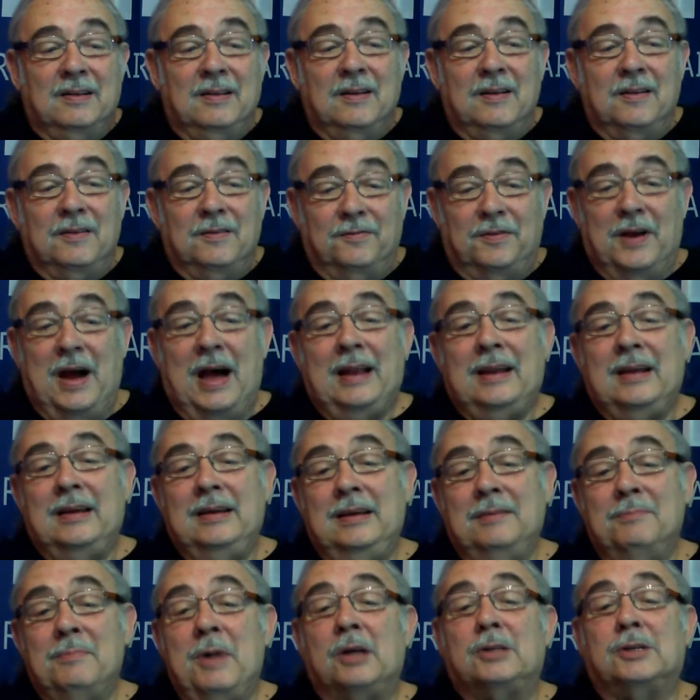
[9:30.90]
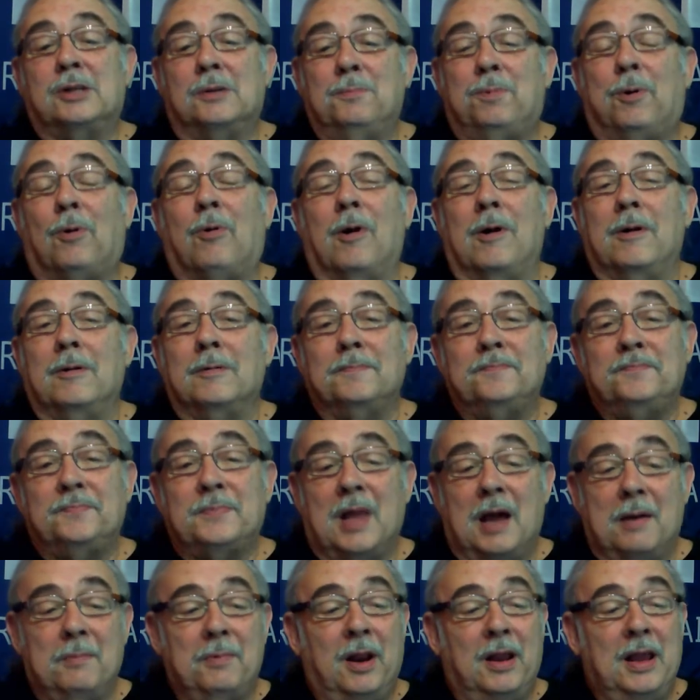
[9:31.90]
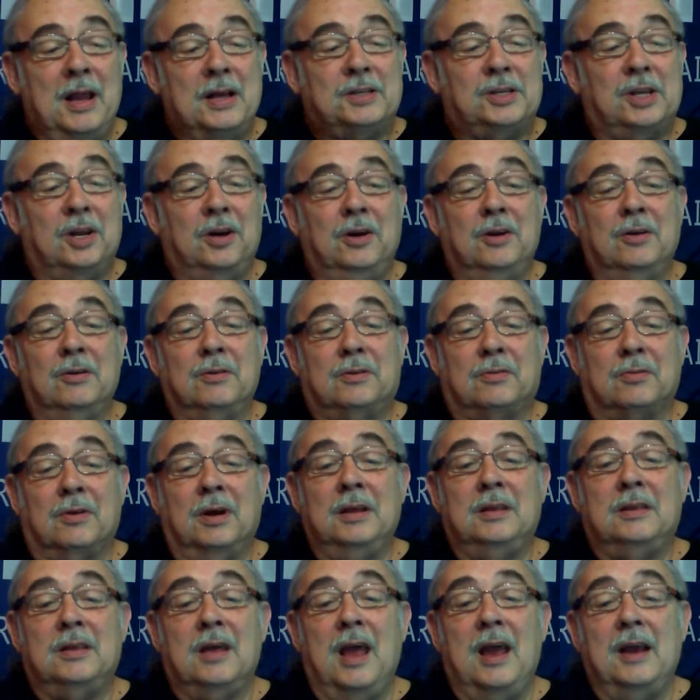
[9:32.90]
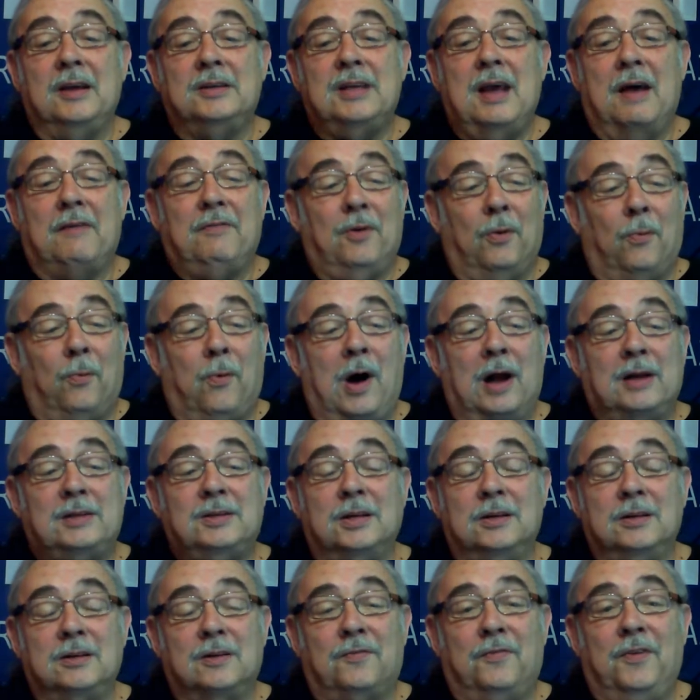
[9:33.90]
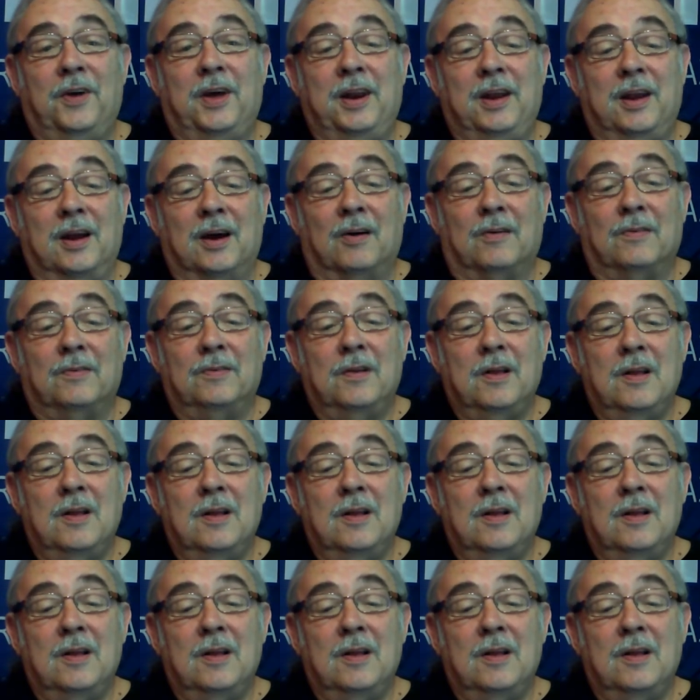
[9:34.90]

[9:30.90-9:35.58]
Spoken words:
Finally, and most important, I'm going to ask you to do 3 things after watching this video.